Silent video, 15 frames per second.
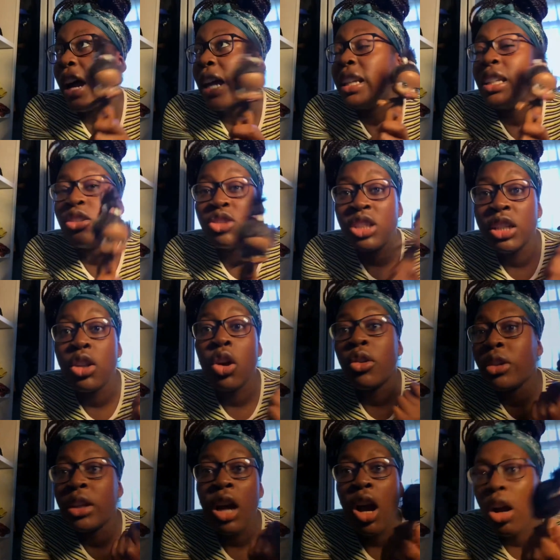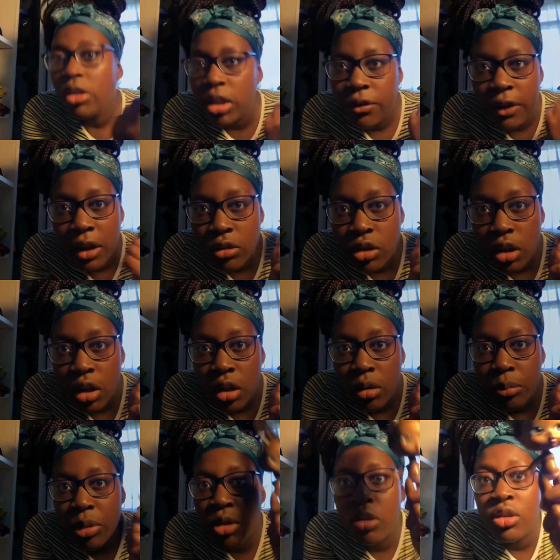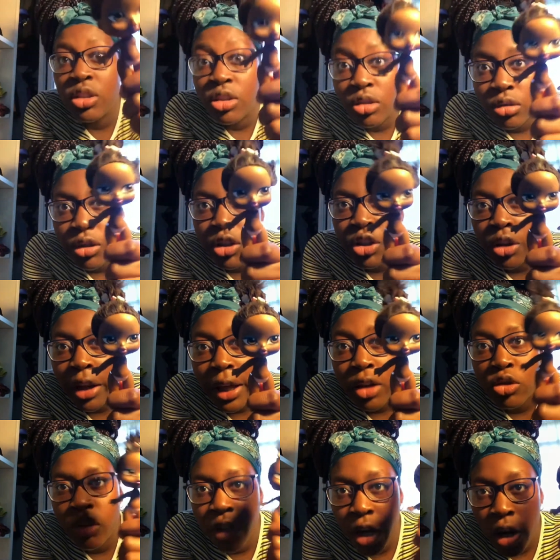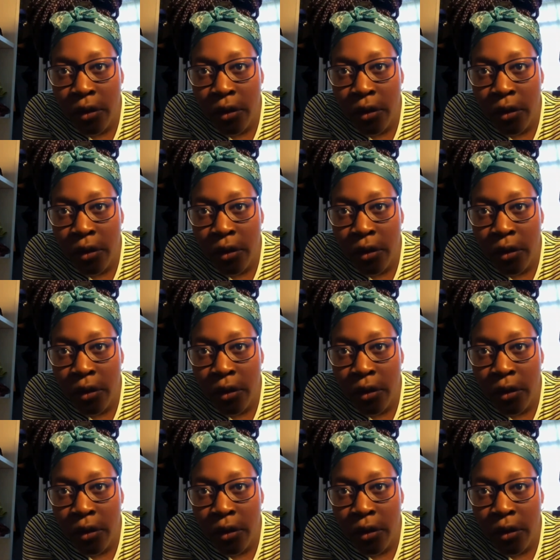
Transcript: I literally only only found her because does she look like I took care